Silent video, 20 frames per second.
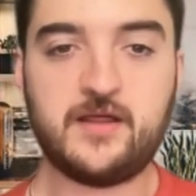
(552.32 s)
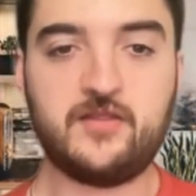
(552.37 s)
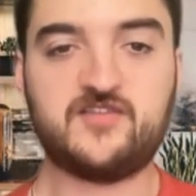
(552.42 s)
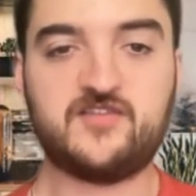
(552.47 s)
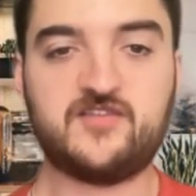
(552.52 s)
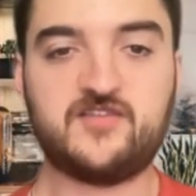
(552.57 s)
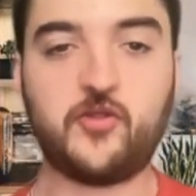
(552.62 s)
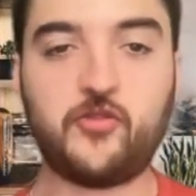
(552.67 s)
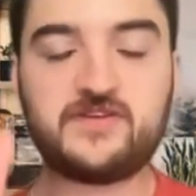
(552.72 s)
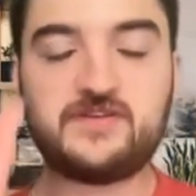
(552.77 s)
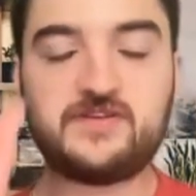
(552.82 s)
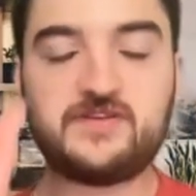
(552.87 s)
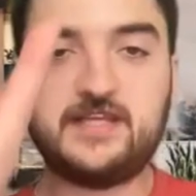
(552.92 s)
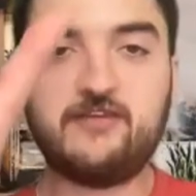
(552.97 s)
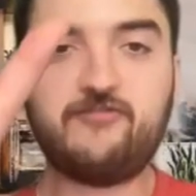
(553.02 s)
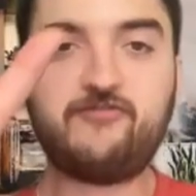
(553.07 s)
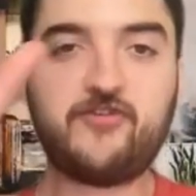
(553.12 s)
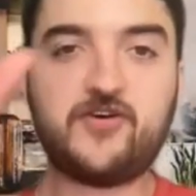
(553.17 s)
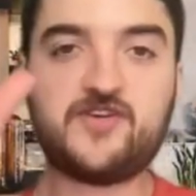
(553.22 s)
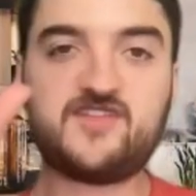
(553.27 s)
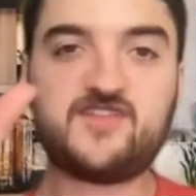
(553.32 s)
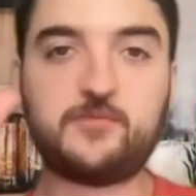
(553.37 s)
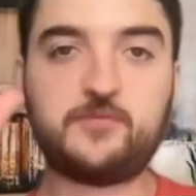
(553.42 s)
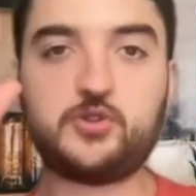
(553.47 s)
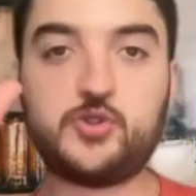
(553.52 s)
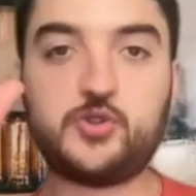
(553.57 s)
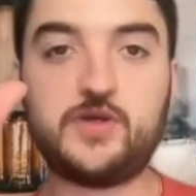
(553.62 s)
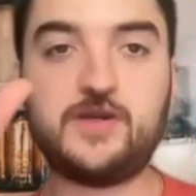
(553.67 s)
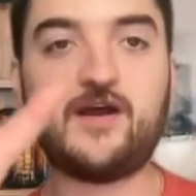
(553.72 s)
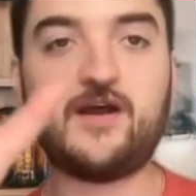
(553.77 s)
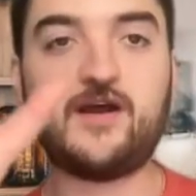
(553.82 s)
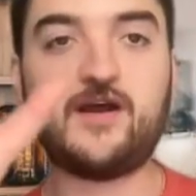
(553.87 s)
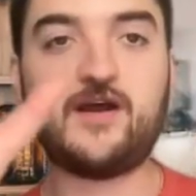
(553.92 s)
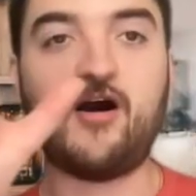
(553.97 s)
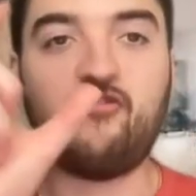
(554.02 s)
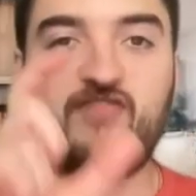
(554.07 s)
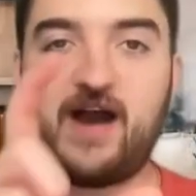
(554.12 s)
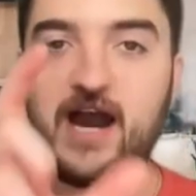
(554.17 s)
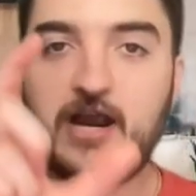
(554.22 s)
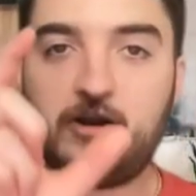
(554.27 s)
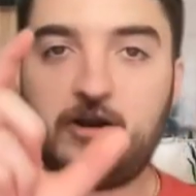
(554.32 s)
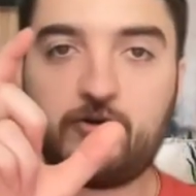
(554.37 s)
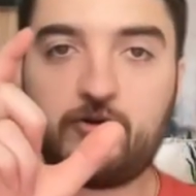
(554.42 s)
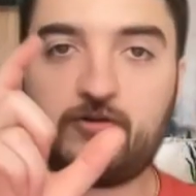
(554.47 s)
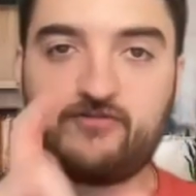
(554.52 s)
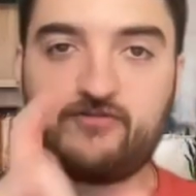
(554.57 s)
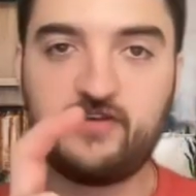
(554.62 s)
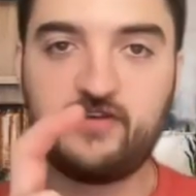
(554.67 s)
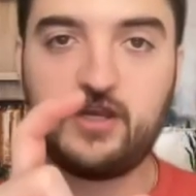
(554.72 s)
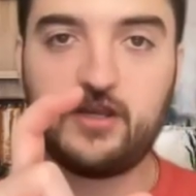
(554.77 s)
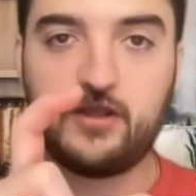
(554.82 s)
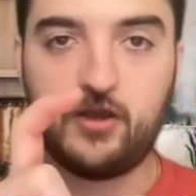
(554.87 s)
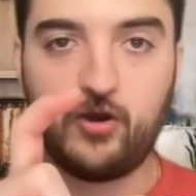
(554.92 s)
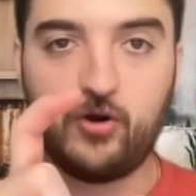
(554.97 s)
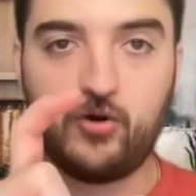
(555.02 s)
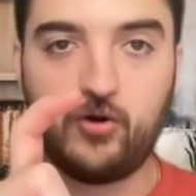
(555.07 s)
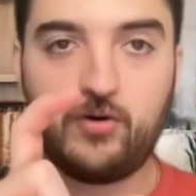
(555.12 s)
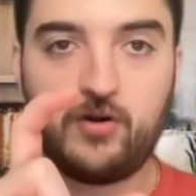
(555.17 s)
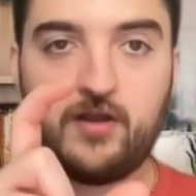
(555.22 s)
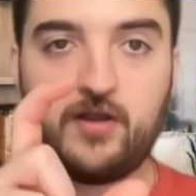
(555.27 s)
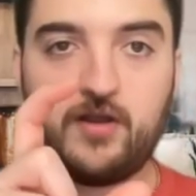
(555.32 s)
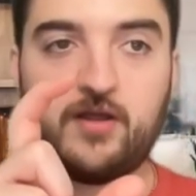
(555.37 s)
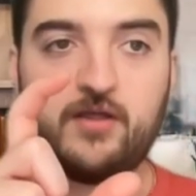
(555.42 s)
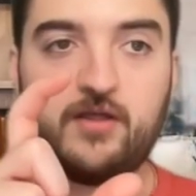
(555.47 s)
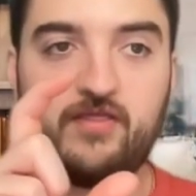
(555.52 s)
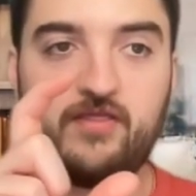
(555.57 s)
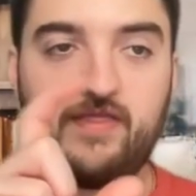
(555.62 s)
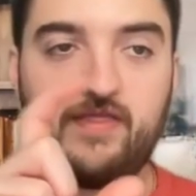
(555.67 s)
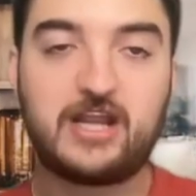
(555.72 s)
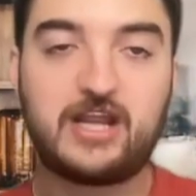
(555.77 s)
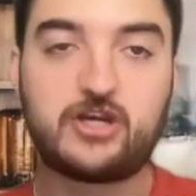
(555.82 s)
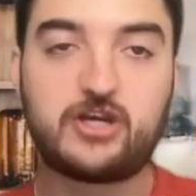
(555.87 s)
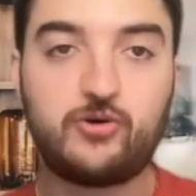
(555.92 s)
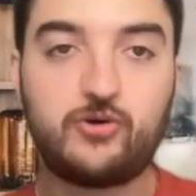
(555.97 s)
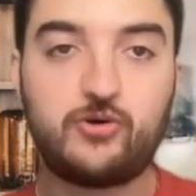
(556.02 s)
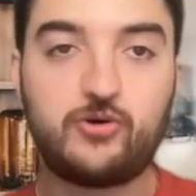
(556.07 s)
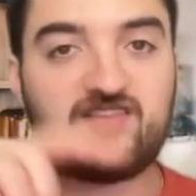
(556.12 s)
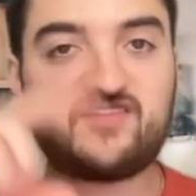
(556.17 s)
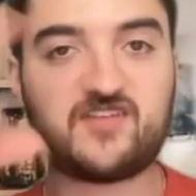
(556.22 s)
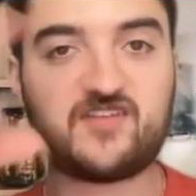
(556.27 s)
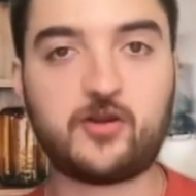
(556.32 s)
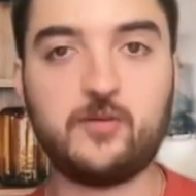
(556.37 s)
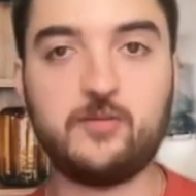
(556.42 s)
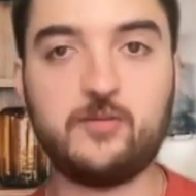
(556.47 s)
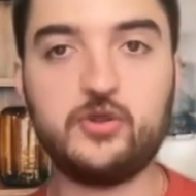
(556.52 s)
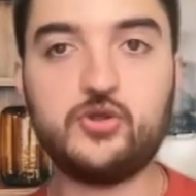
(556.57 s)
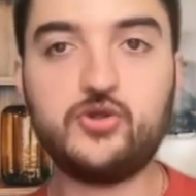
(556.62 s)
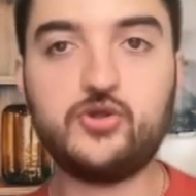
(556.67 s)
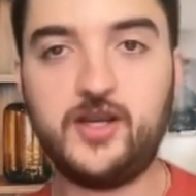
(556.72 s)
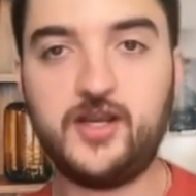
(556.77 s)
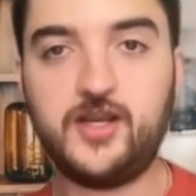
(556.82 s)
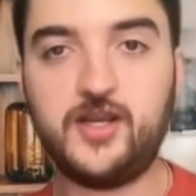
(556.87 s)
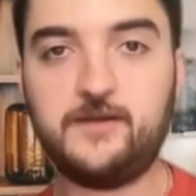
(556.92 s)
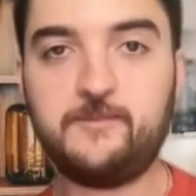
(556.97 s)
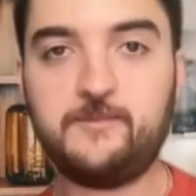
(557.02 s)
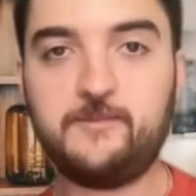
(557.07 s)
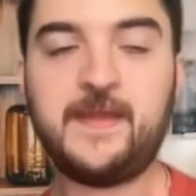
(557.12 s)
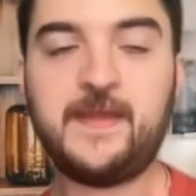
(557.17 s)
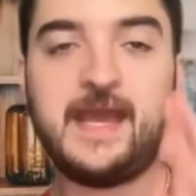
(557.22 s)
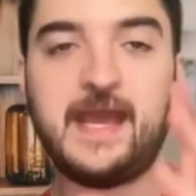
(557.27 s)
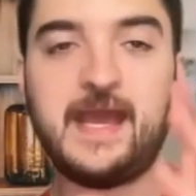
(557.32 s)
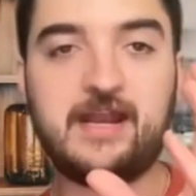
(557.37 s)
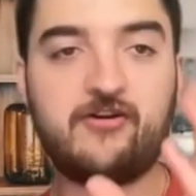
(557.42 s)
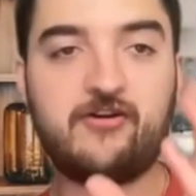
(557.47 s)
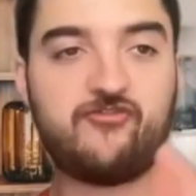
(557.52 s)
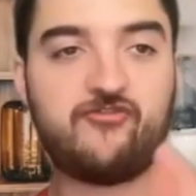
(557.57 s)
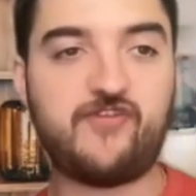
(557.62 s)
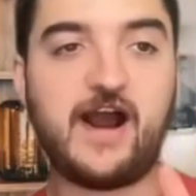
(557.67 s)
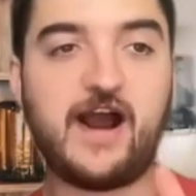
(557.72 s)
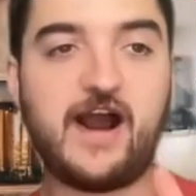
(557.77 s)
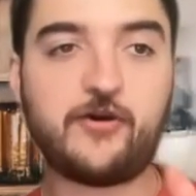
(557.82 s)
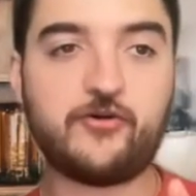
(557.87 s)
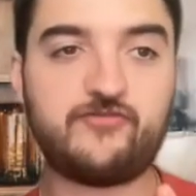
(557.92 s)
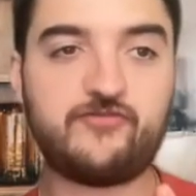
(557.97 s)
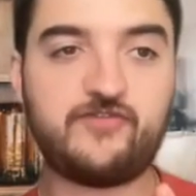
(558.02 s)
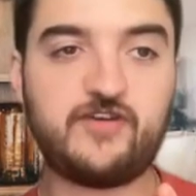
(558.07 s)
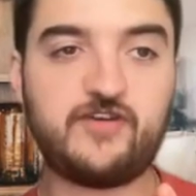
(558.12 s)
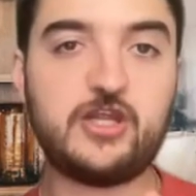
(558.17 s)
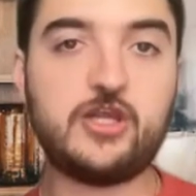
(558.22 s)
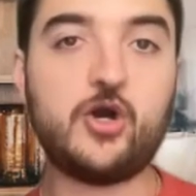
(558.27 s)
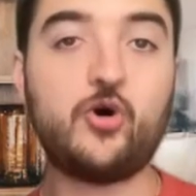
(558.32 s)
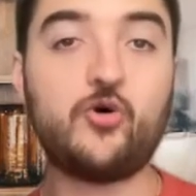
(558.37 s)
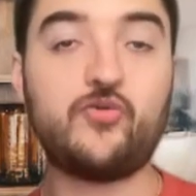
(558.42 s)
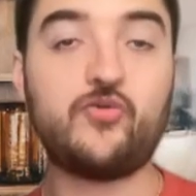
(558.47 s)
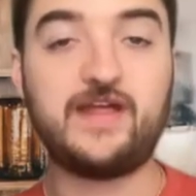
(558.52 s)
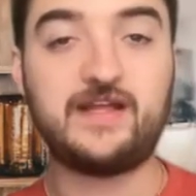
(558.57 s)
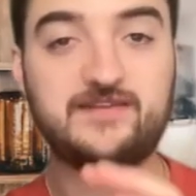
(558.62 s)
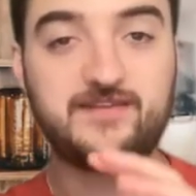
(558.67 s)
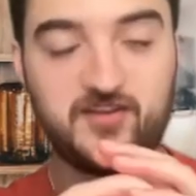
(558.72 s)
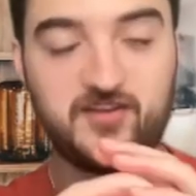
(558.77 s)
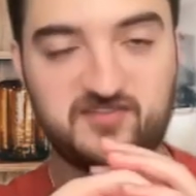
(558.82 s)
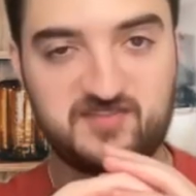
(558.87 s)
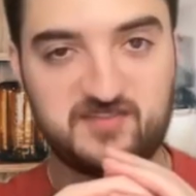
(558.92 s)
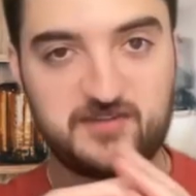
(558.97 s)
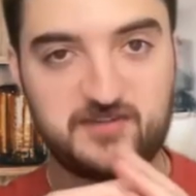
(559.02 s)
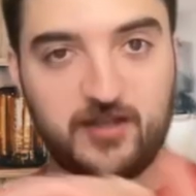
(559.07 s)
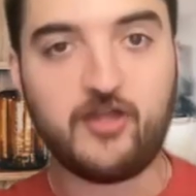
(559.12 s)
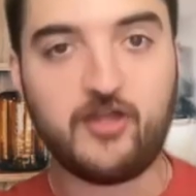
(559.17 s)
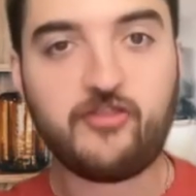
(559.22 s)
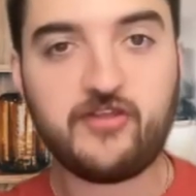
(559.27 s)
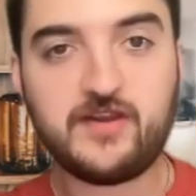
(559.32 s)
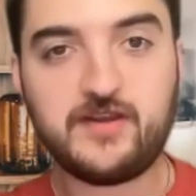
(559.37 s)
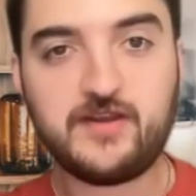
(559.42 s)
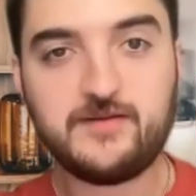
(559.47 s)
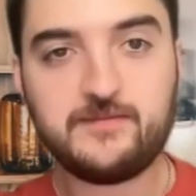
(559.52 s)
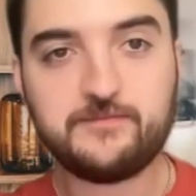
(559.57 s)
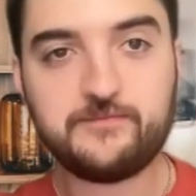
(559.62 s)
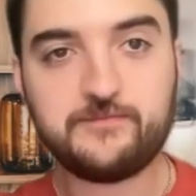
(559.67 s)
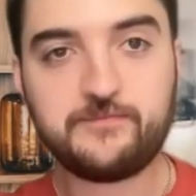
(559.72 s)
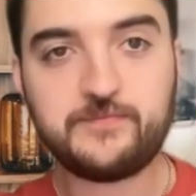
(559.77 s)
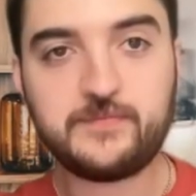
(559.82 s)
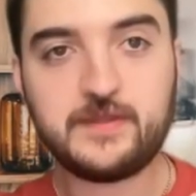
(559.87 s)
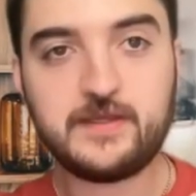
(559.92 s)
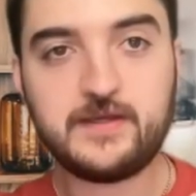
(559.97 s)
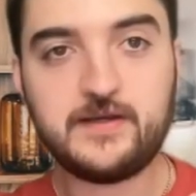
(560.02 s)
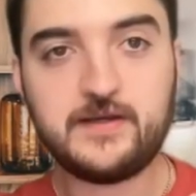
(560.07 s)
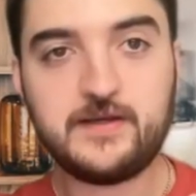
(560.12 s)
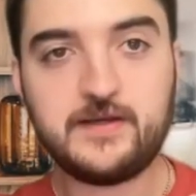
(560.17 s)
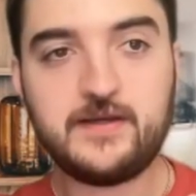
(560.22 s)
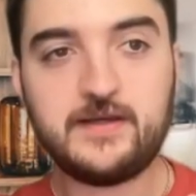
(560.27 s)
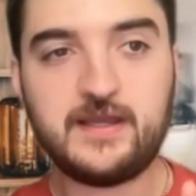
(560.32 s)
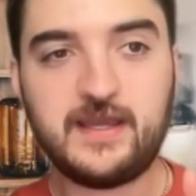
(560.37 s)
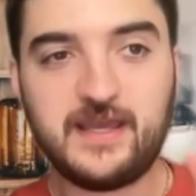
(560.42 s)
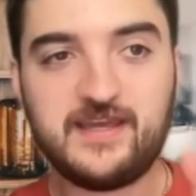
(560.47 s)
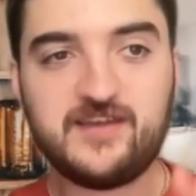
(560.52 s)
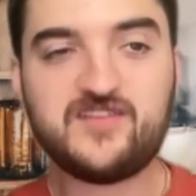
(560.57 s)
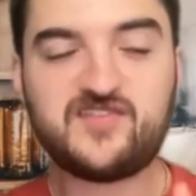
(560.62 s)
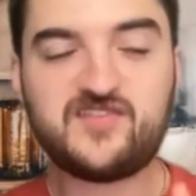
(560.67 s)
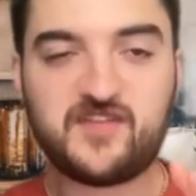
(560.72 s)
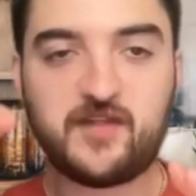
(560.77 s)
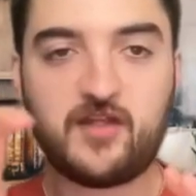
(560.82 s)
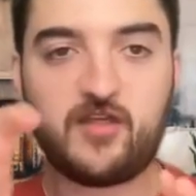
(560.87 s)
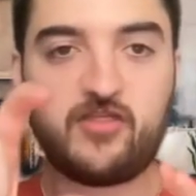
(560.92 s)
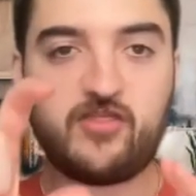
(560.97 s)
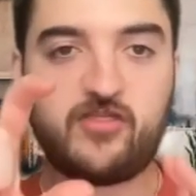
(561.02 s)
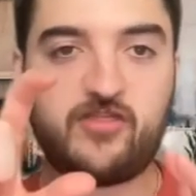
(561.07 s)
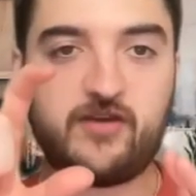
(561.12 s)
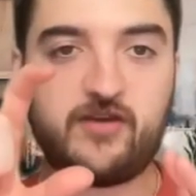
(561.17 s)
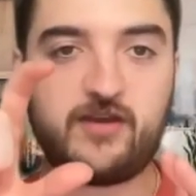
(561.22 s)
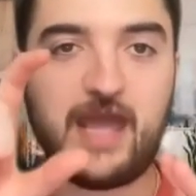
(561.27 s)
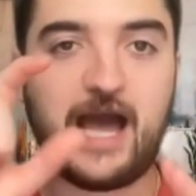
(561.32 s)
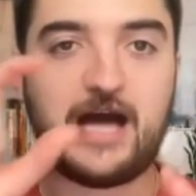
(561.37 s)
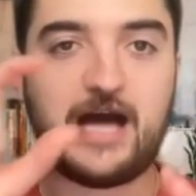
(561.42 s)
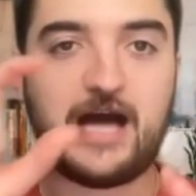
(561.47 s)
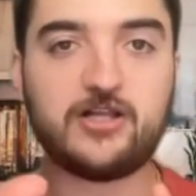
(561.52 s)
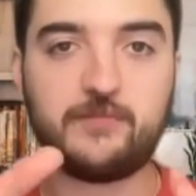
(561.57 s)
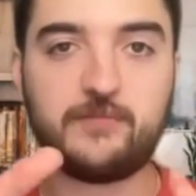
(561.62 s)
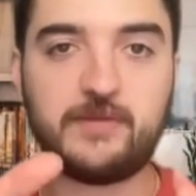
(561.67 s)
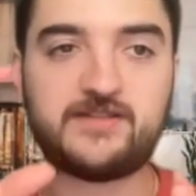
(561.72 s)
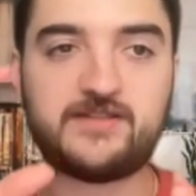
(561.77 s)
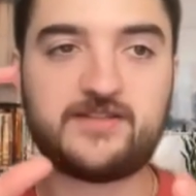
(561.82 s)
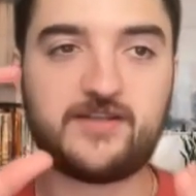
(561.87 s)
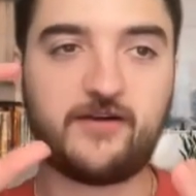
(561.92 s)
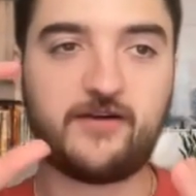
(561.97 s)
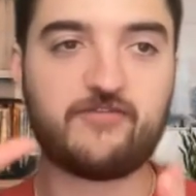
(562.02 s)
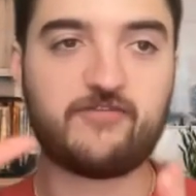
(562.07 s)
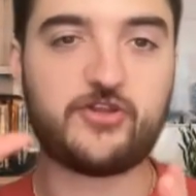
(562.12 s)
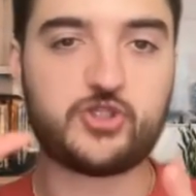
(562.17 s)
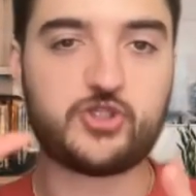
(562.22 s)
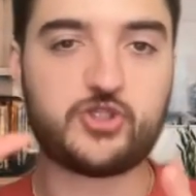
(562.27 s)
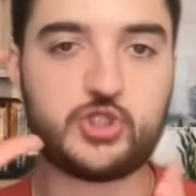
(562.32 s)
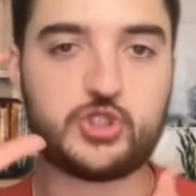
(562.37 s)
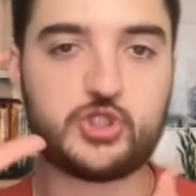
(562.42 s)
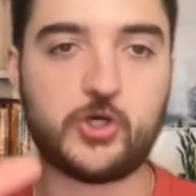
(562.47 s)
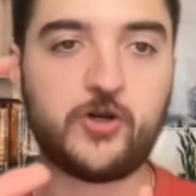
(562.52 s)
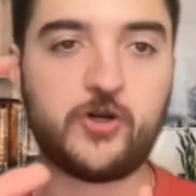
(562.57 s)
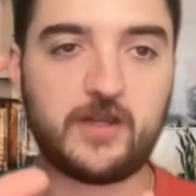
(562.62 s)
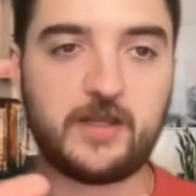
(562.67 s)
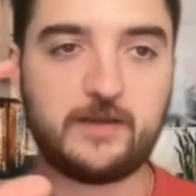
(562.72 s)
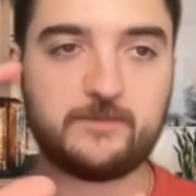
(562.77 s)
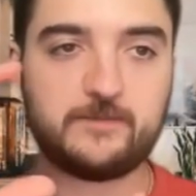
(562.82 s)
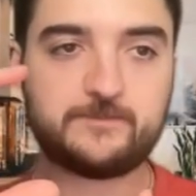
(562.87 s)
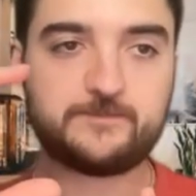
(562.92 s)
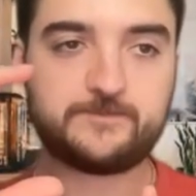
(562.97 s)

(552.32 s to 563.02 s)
So the difference between a viral video that creates a community and a viral video that does nothing is the element of the journey.